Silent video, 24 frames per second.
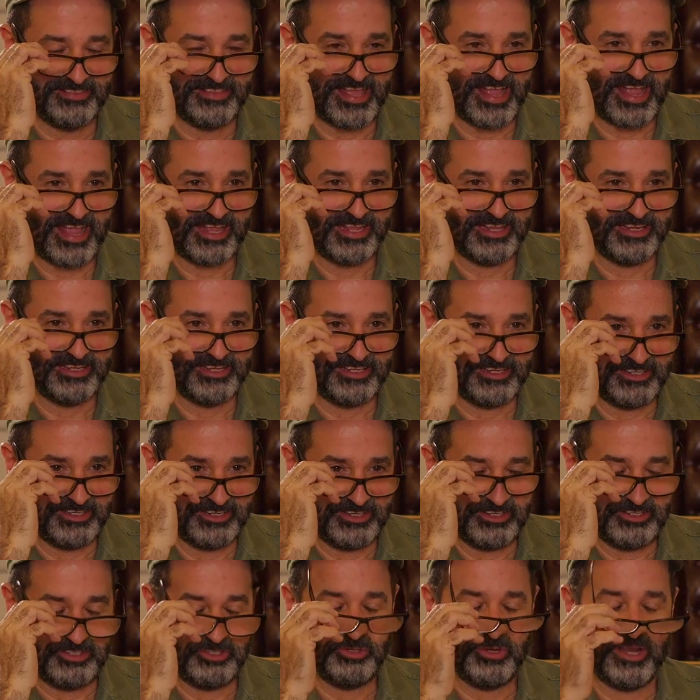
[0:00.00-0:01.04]
That
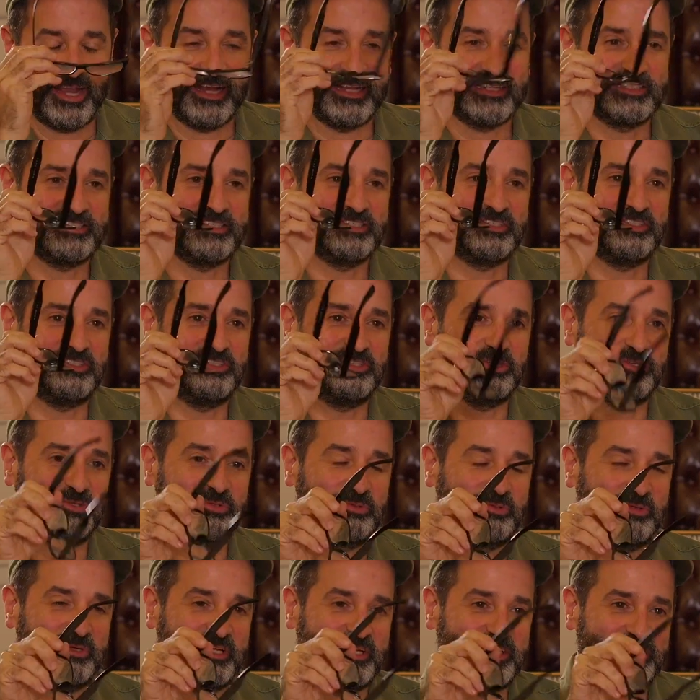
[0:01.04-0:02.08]
you had to
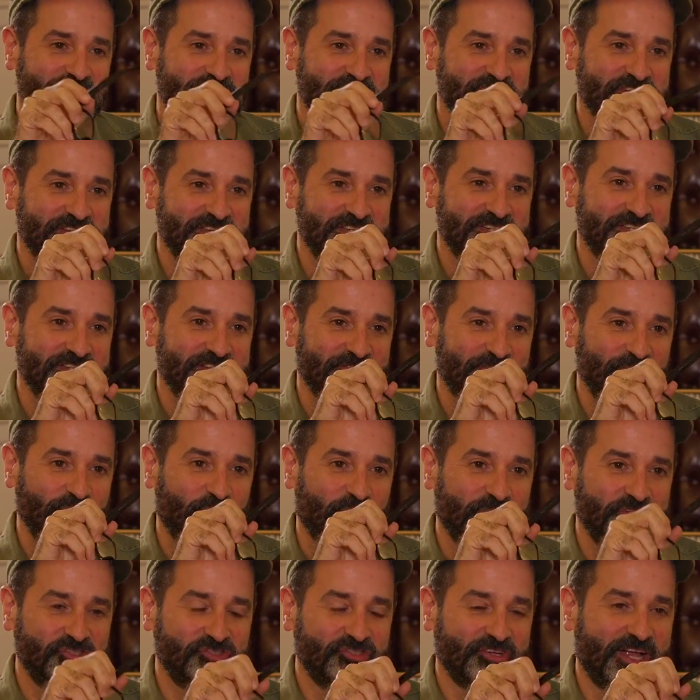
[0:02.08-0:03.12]
do his scene in
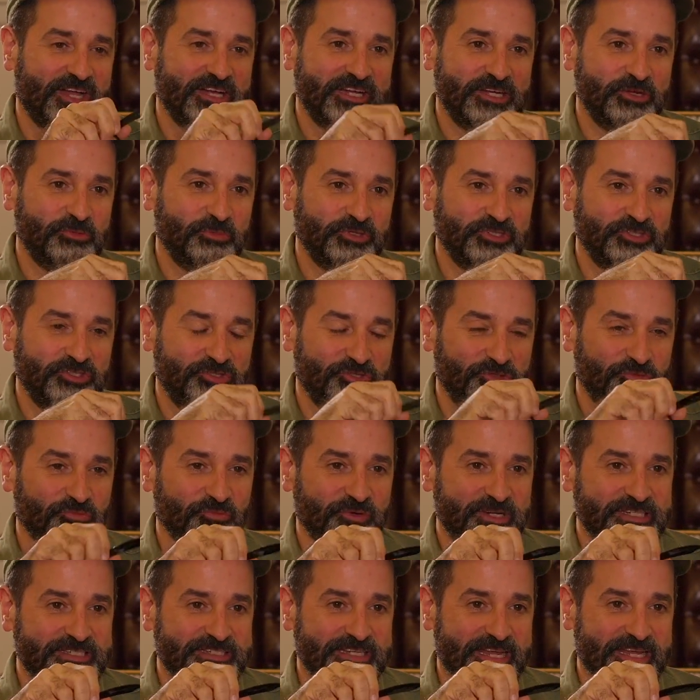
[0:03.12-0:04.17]
one shot and he wouldn't do
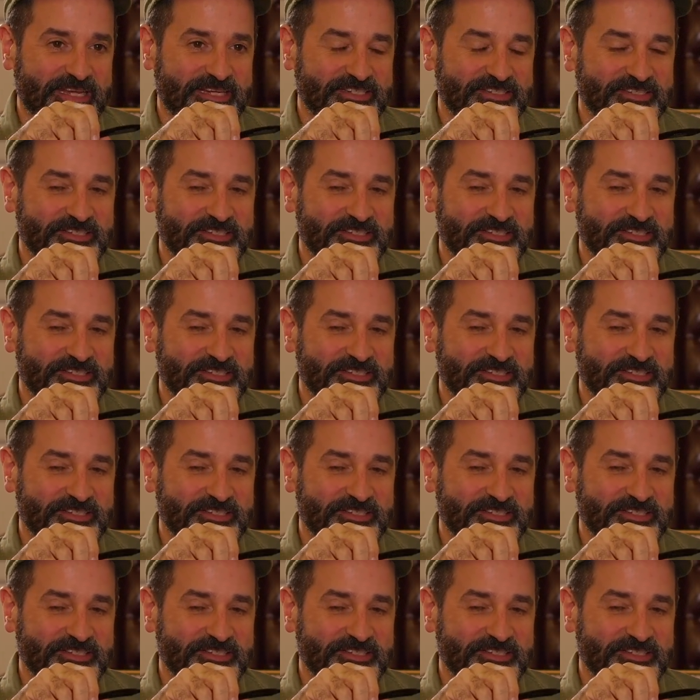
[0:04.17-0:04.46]
retakes.